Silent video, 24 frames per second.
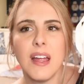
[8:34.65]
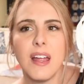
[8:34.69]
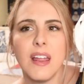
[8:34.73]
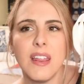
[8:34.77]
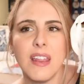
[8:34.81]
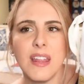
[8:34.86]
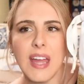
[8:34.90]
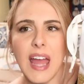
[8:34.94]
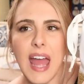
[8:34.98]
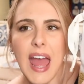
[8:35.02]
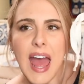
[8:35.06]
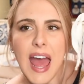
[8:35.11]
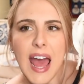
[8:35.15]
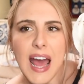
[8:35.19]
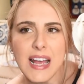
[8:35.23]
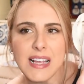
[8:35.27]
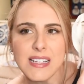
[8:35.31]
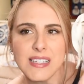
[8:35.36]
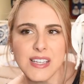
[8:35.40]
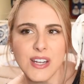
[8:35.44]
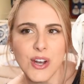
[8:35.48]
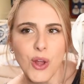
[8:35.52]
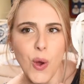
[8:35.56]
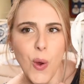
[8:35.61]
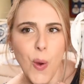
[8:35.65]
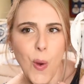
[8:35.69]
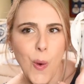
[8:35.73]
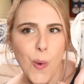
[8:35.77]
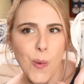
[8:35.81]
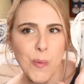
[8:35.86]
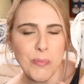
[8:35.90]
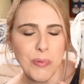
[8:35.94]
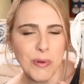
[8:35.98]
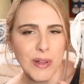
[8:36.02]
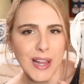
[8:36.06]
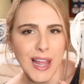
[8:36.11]
It has an
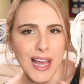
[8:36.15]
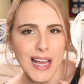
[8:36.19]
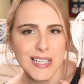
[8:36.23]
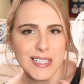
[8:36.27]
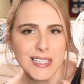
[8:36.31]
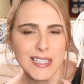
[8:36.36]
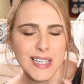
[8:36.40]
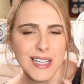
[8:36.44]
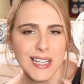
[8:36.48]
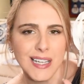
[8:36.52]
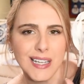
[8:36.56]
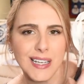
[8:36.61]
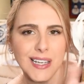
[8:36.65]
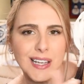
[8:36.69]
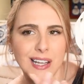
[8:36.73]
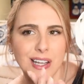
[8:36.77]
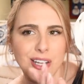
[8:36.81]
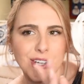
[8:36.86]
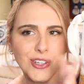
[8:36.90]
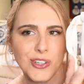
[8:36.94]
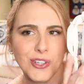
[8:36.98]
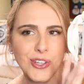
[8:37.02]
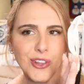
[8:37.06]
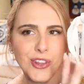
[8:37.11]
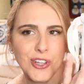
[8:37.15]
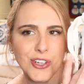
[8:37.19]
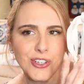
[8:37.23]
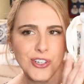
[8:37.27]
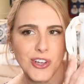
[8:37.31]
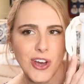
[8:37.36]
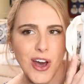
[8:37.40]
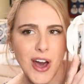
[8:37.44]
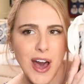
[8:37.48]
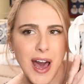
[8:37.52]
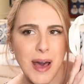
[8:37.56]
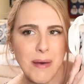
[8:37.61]
opalescent to the
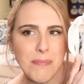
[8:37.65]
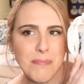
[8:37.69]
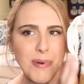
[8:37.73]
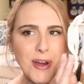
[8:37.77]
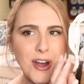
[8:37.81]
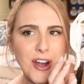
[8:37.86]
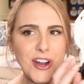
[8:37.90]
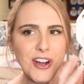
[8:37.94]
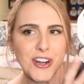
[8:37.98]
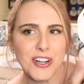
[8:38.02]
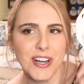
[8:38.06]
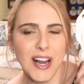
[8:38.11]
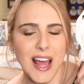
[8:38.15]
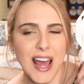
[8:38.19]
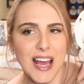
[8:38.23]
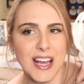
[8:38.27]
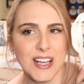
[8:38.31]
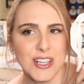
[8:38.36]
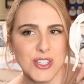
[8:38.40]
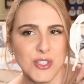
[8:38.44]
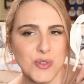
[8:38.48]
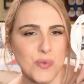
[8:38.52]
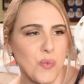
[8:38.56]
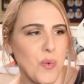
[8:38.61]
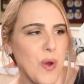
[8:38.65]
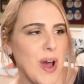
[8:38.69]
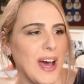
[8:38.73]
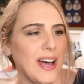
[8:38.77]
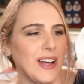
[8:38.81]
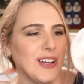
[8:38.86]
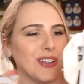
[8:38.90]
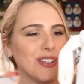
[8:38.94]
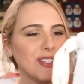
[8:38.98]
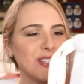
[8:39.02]
top part as well,